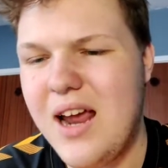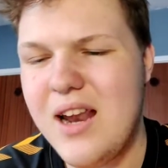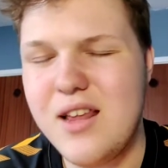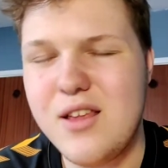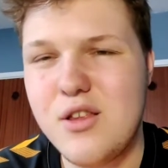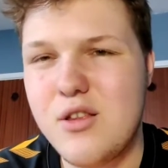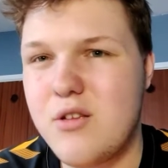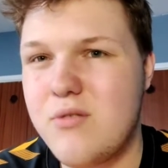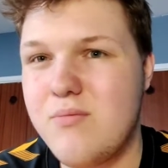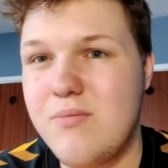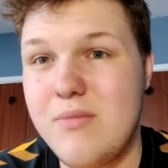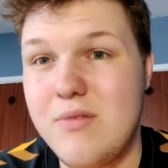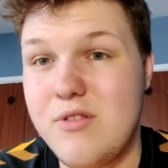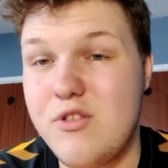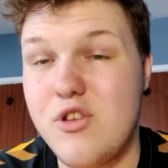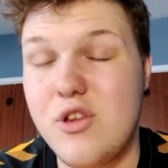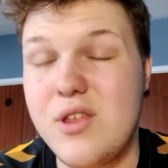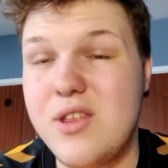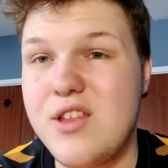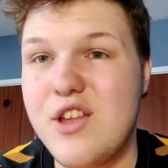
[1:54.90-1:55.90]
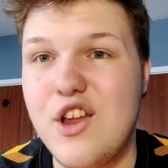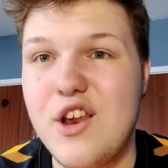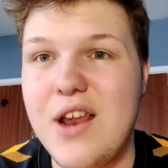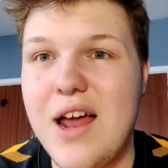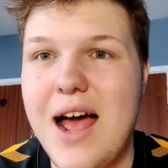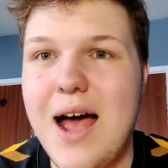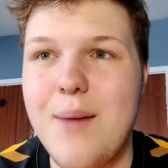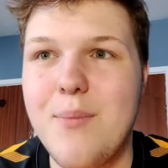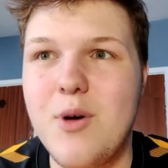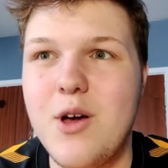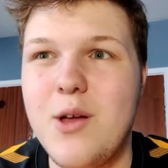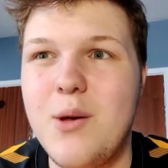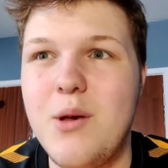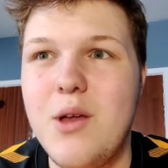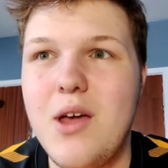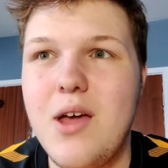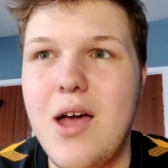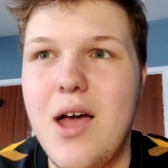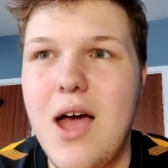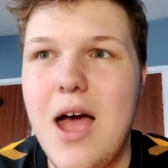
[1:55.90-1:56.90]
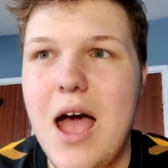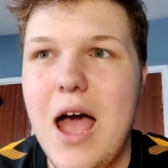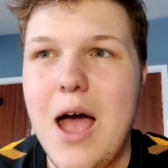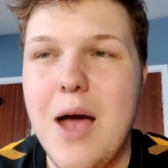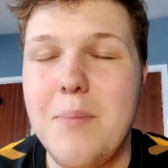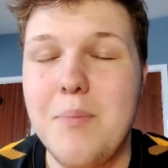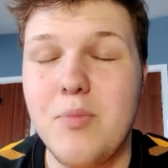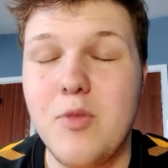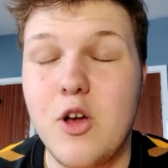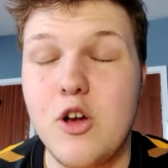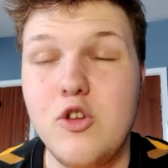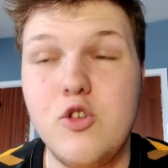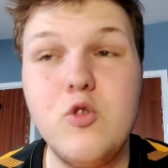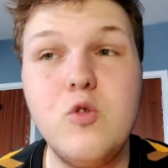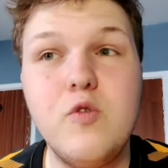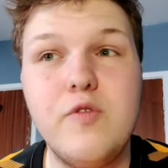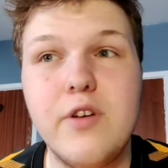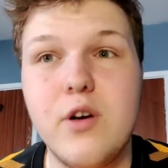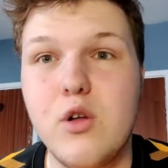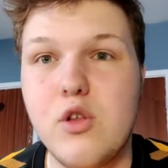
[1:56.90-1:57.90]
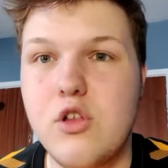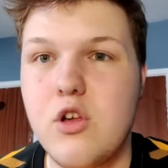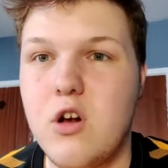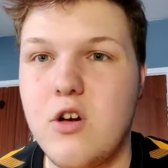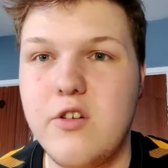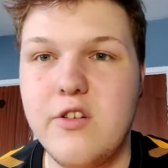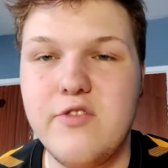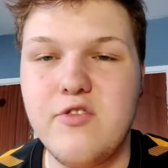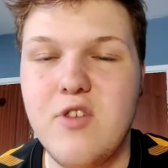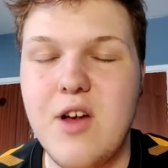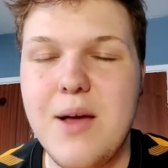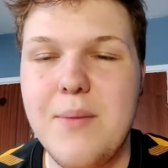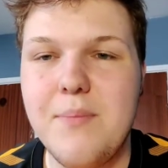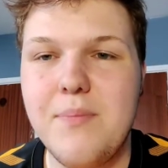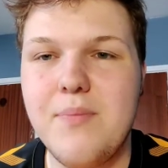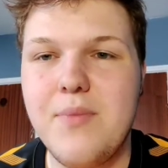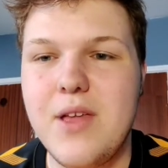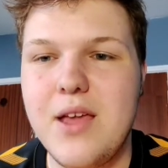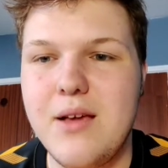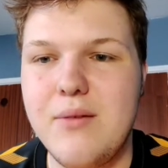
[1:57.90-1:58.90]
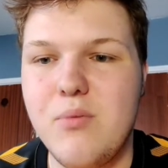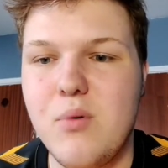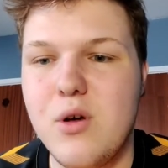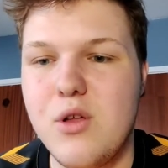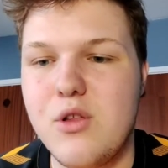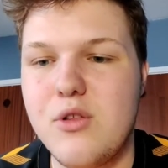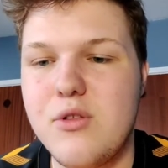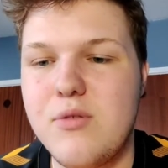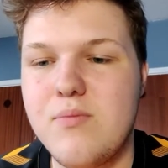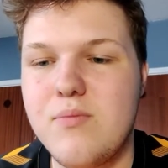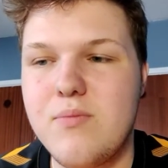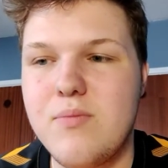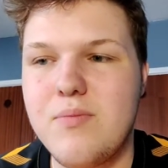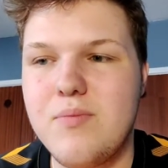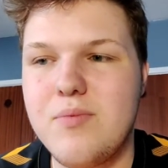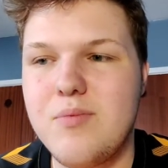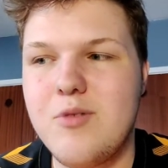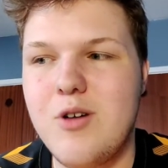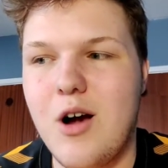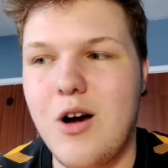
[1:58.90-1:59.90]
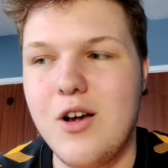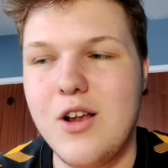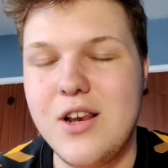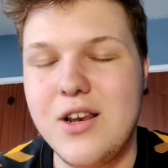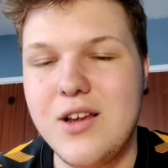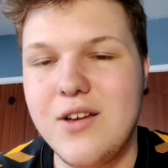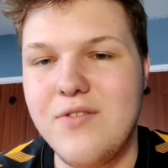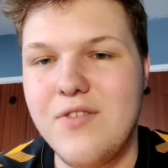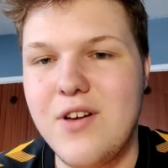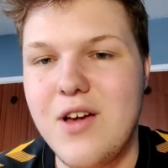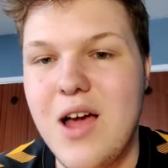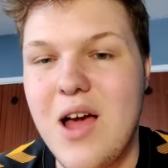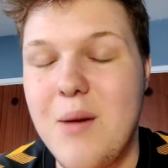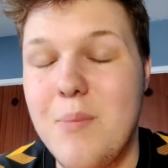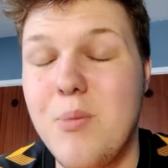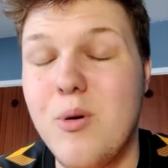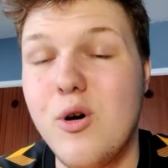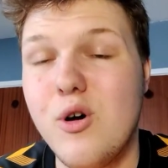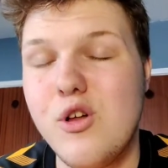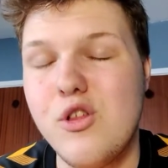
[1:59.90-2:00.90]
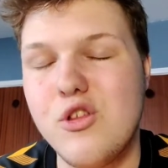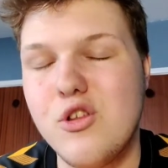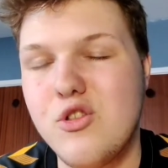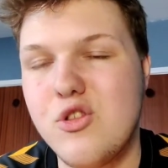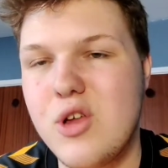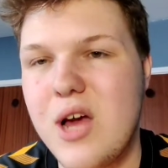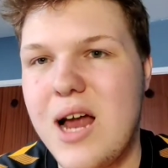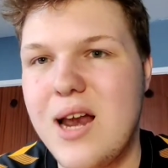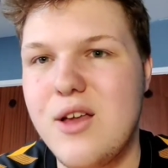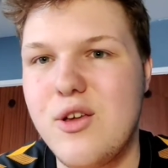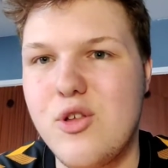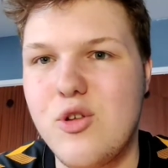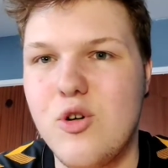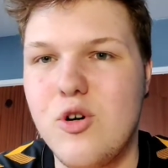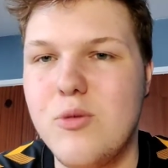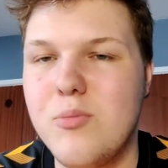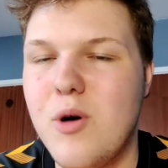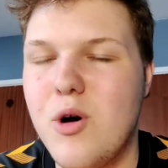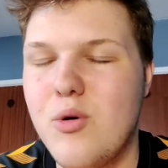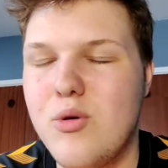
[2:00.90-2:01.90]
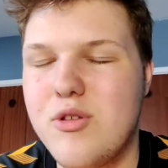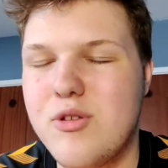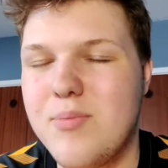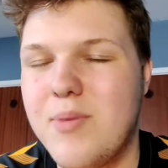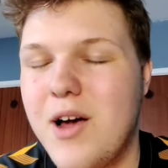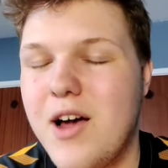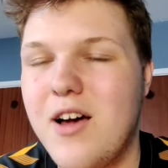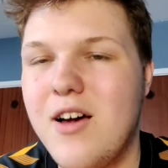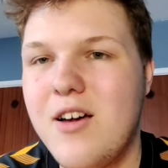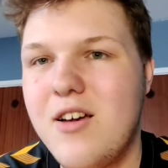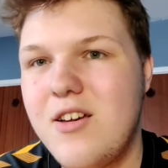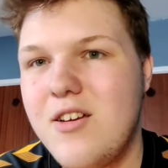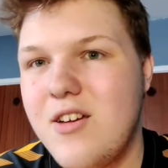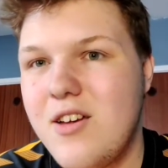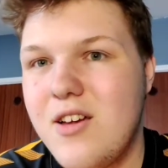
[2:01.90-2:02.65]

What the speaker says: it just didn't happen. I do feel sorry for him. It was kind of a poison chalice almost. But